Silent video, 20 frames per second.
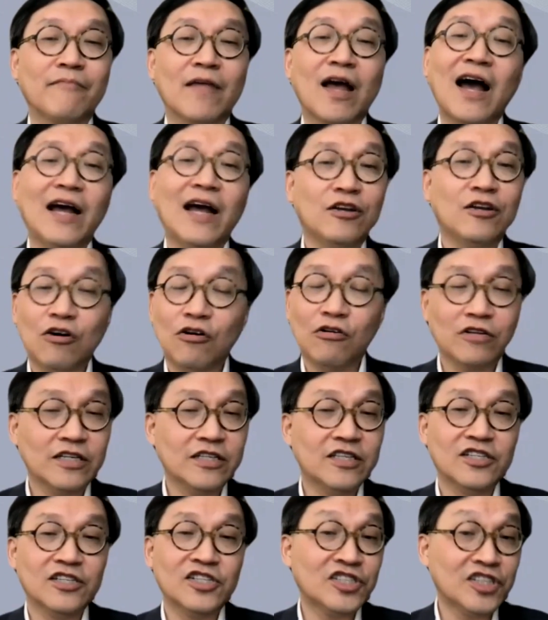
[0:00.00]
I call it
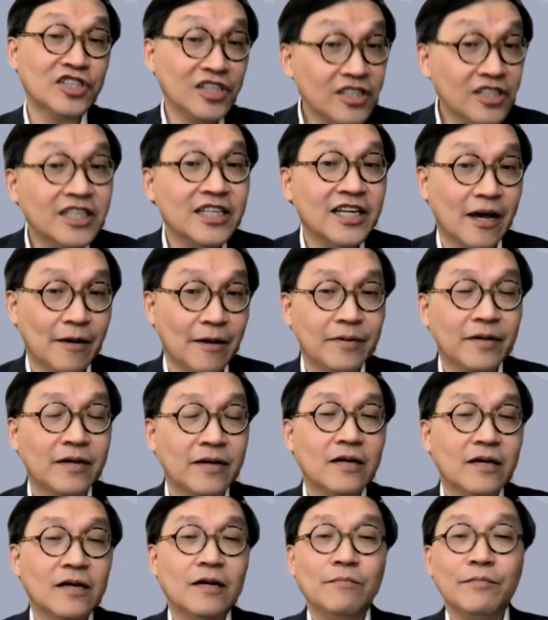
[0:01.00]
the city app,
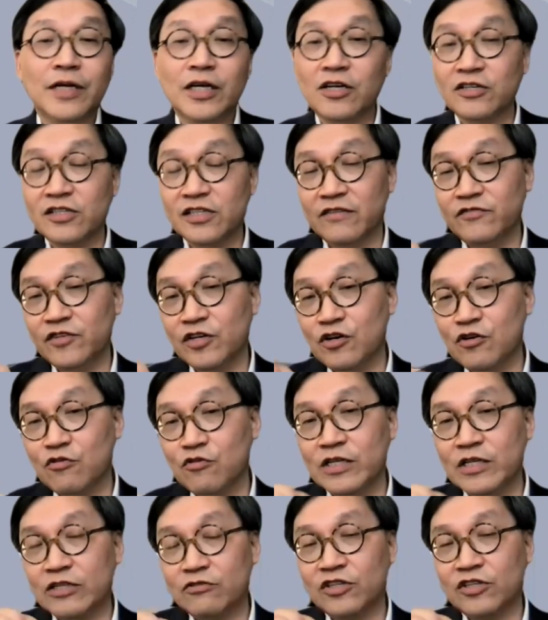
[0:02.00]
because if you go
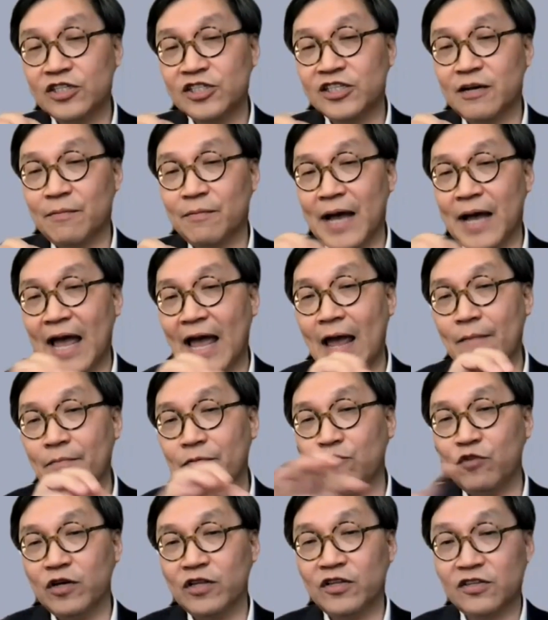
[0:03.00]
into the sub
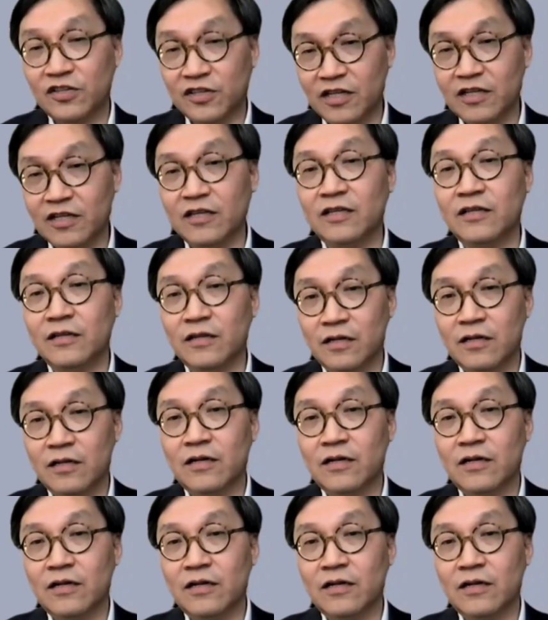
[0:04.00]
app within